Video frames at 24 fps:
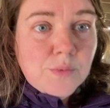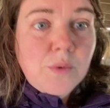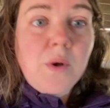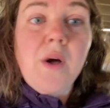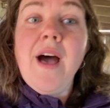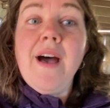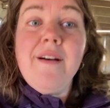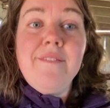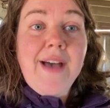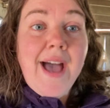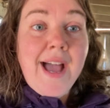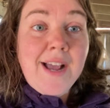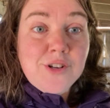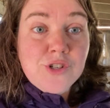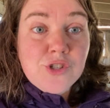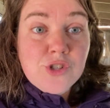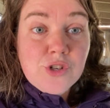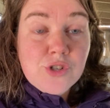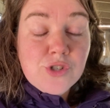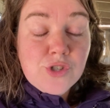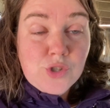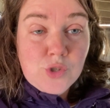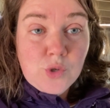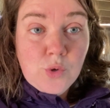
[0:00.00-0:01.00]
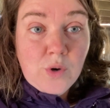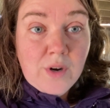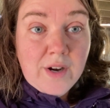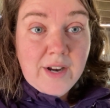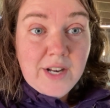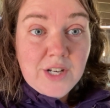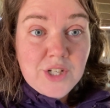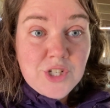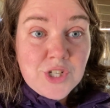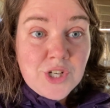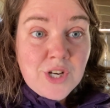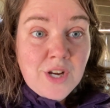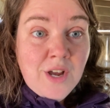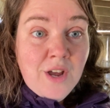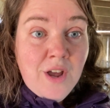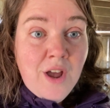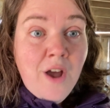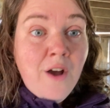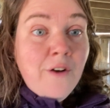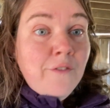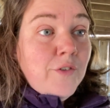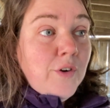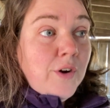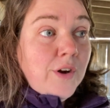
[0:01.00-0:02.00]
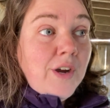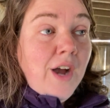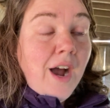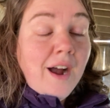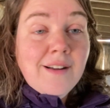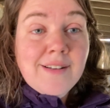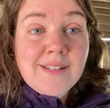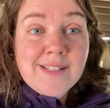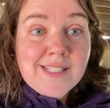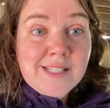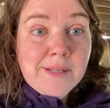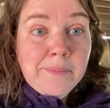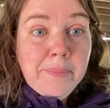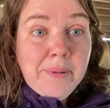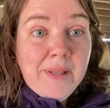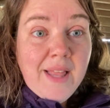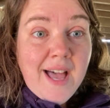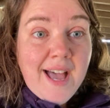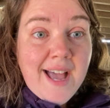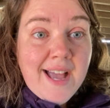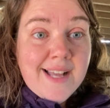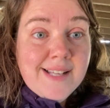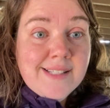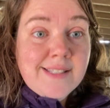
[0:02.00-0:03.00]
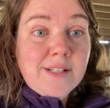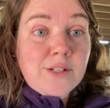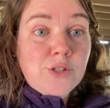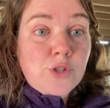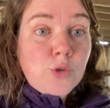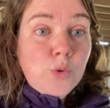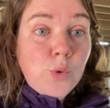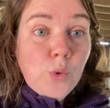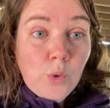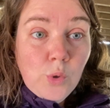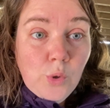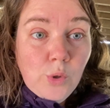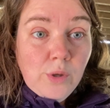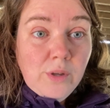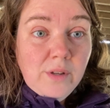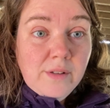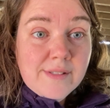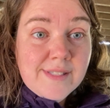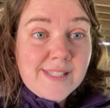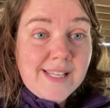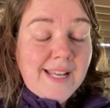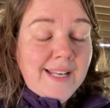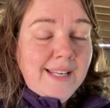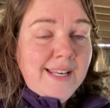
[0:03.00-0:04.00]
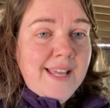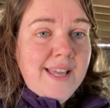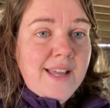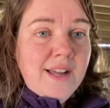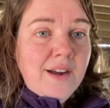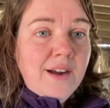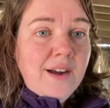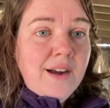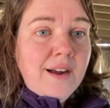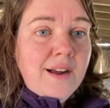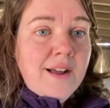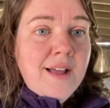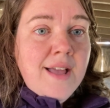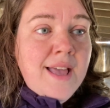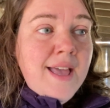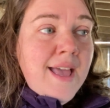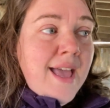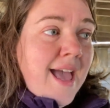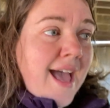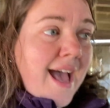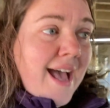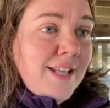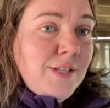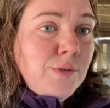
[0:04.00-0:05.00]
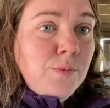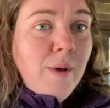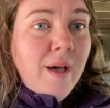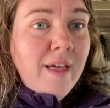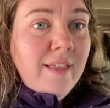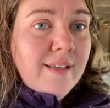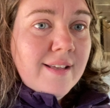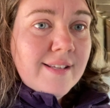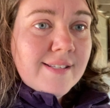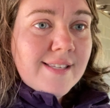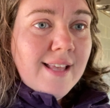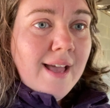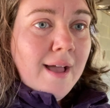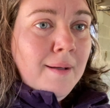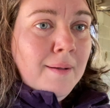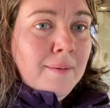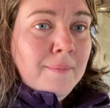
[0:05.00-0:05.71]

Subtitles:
We'll have extra storage for garden supplies and tools in here, as well as